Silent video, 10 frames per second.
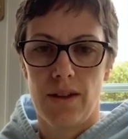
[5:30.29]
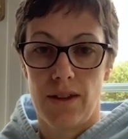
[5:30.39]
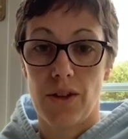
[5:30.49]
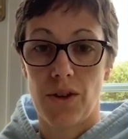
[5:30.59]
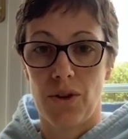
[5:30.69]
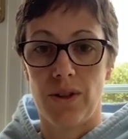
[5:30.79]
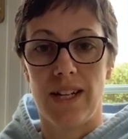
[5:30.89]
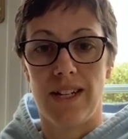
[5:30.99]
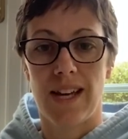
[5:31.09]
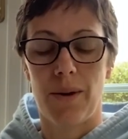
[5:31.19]
that God
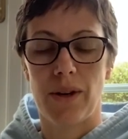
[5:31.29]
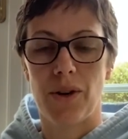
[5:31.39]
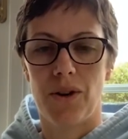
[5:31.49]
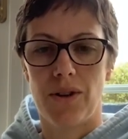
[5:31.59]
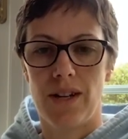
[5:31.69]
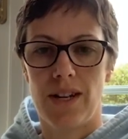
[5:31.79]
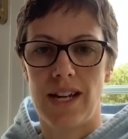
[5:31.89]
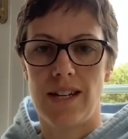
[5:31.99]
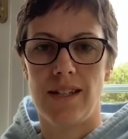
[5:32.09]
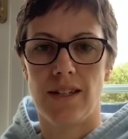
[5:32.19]
is our God and
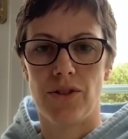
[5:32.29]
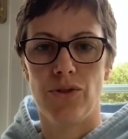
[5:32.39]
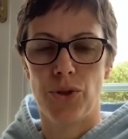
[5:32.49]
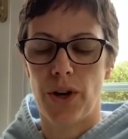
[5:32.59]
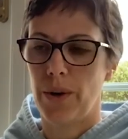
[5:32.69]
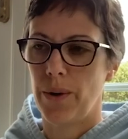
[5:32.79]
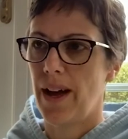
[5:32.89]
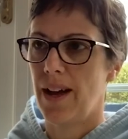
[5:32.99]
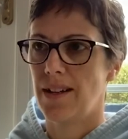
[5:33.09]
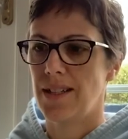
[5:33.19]
He's in control
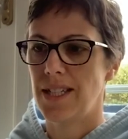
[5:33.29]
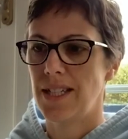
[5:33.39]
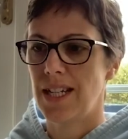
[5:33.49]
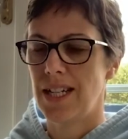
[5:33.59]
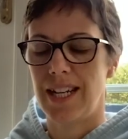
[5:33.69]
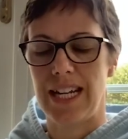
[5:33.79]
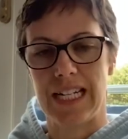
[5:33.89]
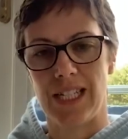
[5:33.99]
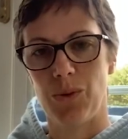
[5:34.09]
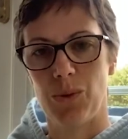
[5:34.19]
and He
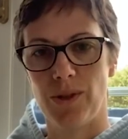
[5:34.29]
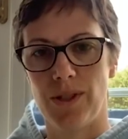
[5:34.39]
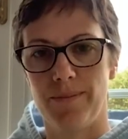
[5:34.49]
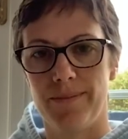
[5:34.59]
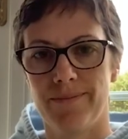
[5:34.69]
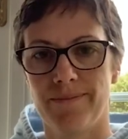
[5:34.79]
is awesome.